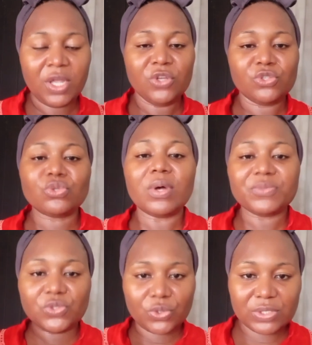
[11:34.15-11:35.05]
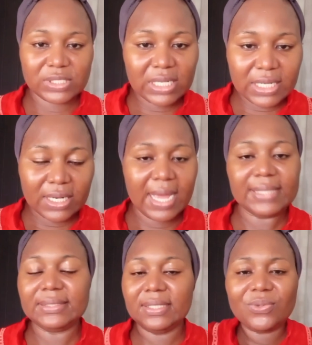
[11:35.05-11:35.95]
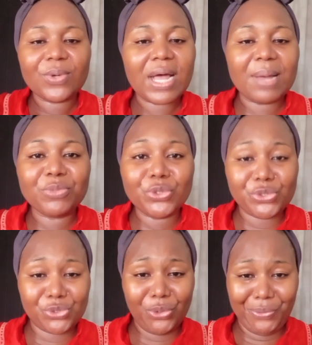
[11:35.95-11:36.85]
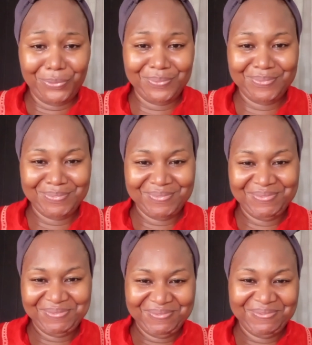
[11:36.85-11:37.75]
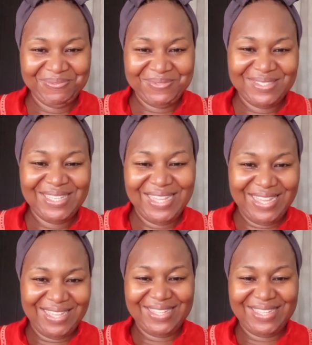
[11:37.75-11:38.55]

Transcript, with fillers: So I'm just going to seal it and then I'm good to go. Yeah.